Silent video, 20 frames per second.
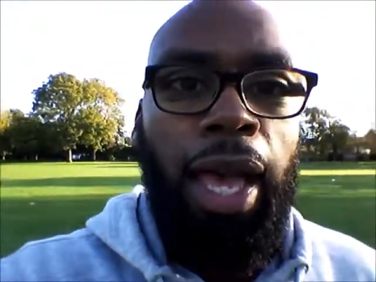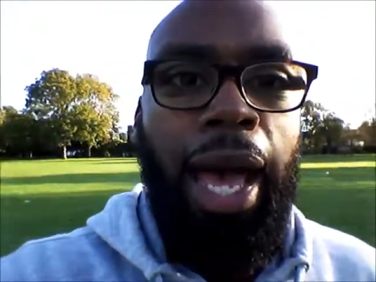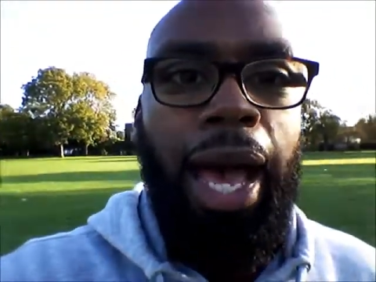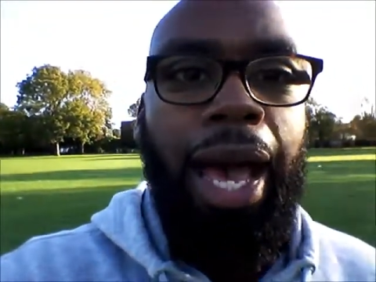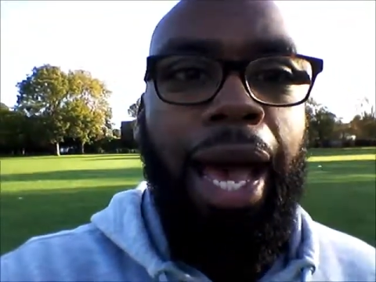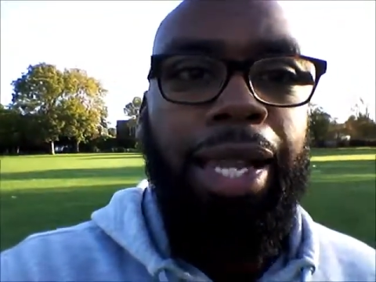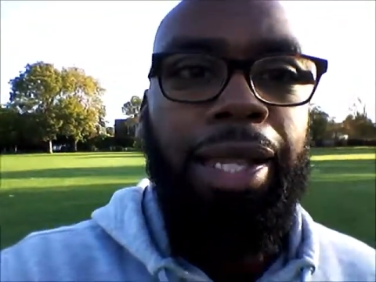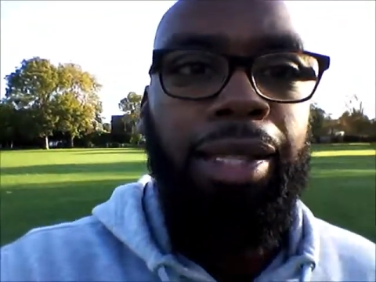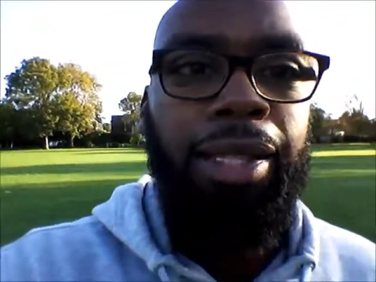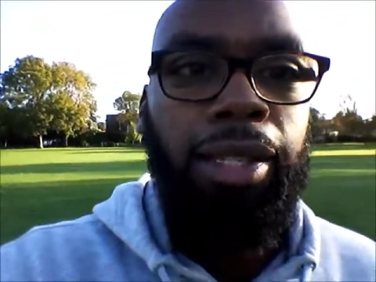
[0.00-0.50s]

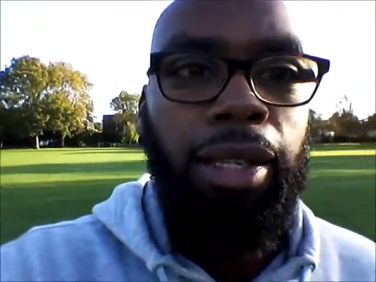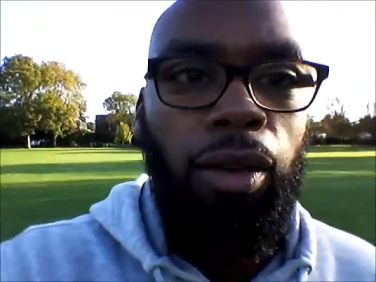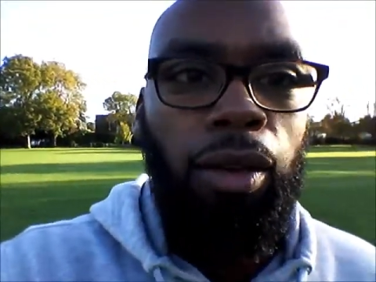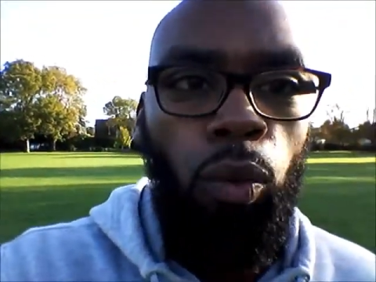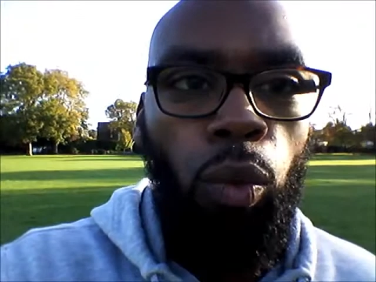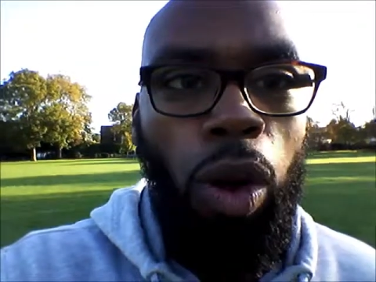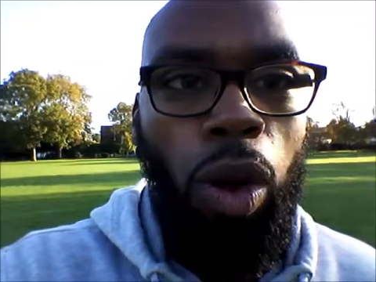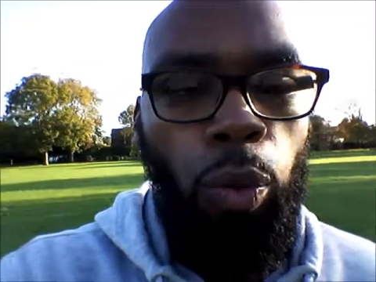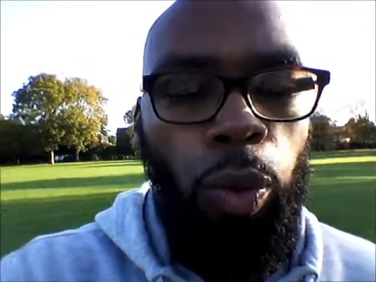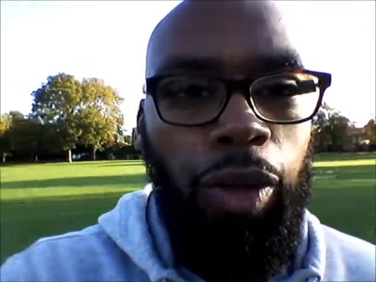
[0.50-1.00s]
And
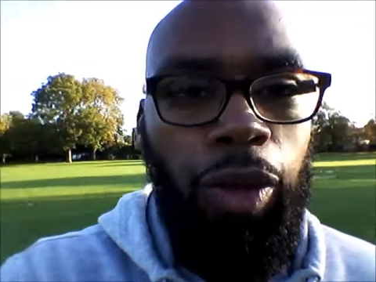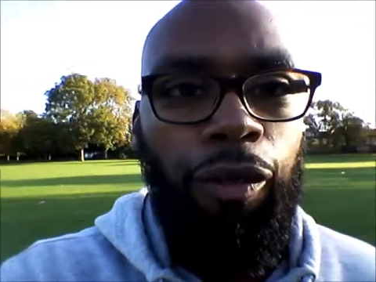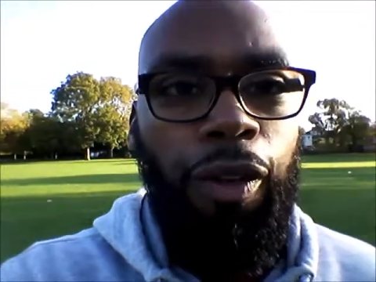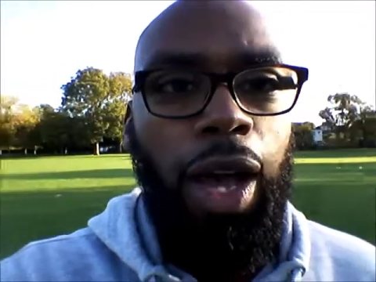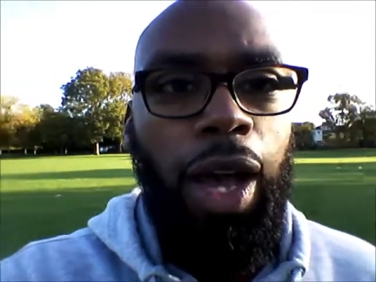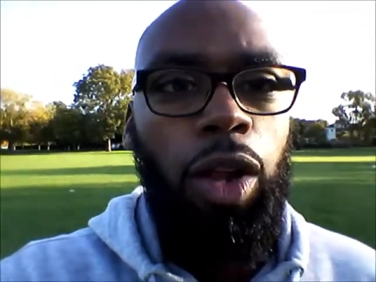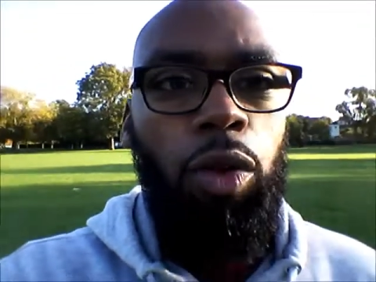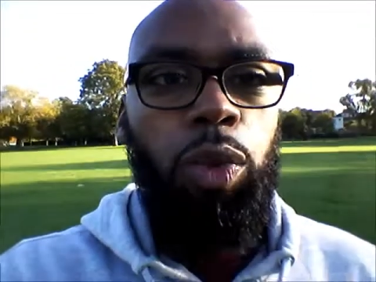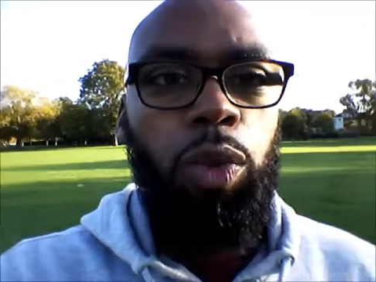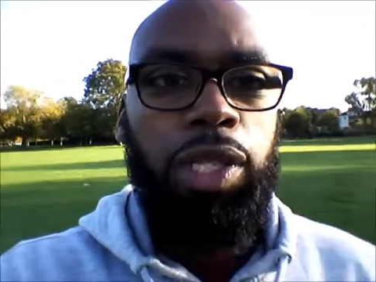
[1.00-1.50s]
what we
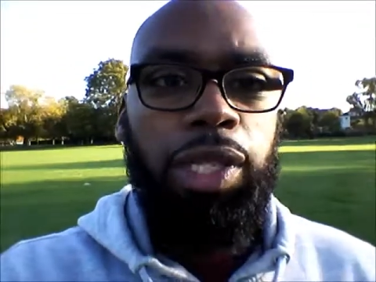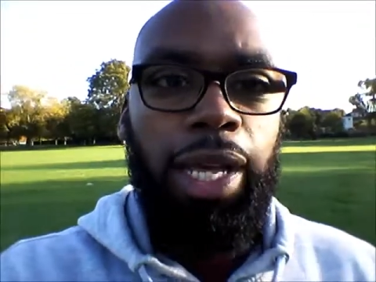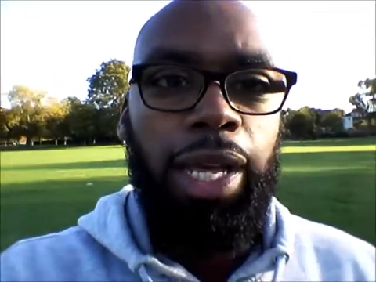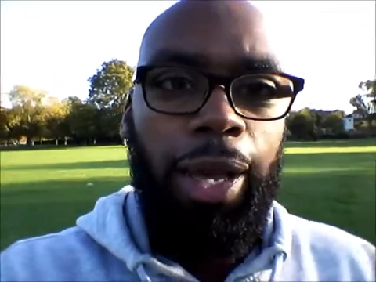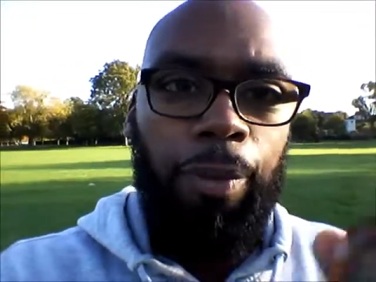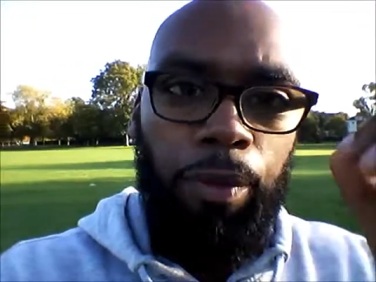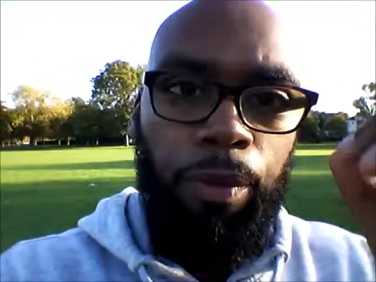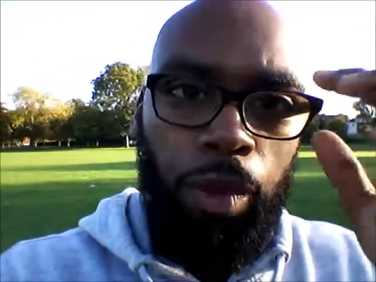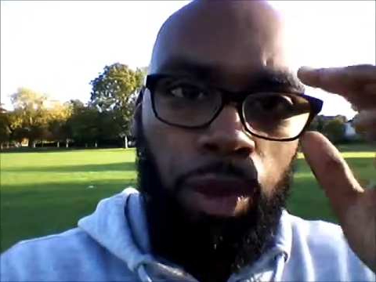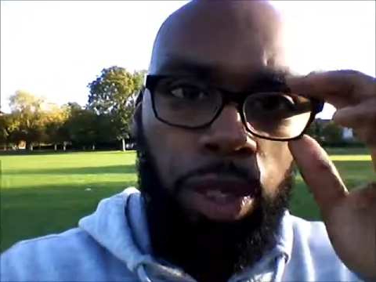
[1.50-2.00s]
found was that,